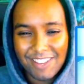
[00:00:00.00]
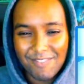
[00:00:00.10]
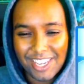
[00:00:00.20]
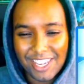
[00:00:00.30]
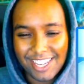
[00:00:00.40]

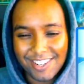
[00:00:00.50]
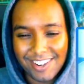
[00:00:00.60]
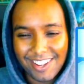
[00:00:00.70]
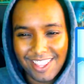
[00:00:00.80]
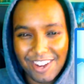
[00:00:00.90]
Making
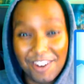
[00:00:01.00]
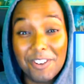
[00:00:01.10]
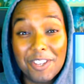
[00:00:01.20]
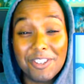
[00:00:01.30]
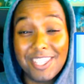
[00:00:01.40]
her- Oh,
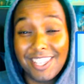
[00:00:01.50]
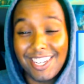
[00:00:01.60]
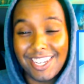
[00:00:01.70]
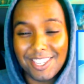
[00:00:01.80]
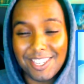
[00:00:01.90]
yo, she's gonna
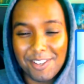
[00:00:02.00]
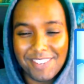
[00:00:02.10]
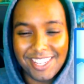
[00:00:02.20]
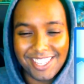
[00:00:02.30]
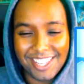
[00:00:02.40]
get so
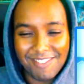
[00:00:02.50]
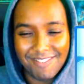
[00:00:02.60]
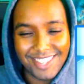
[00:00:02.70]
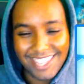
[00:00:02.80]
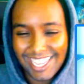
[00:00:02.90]
many subs.